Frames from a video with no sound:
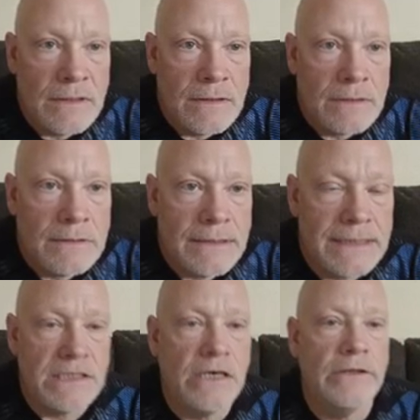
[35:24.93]
That's
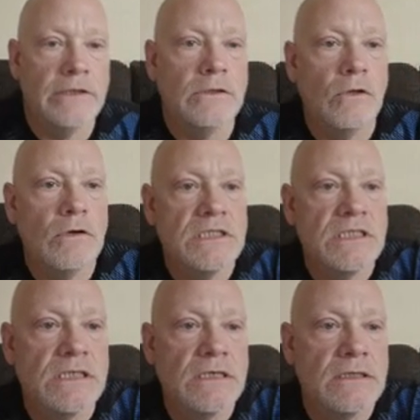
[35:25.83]
another loss.
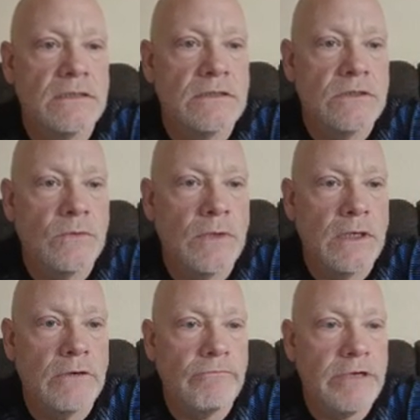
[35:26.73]
So we're going to
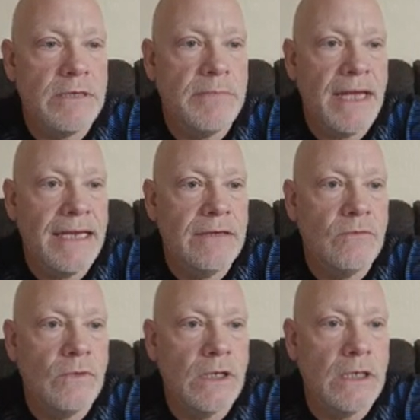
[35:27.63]
rebet, we're
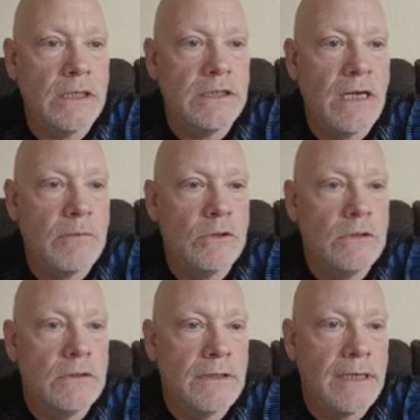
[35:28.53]
going to double,
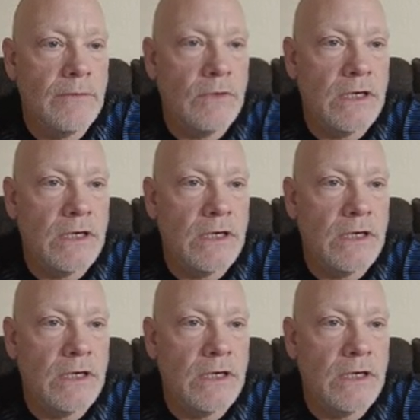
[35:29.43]
and we're going to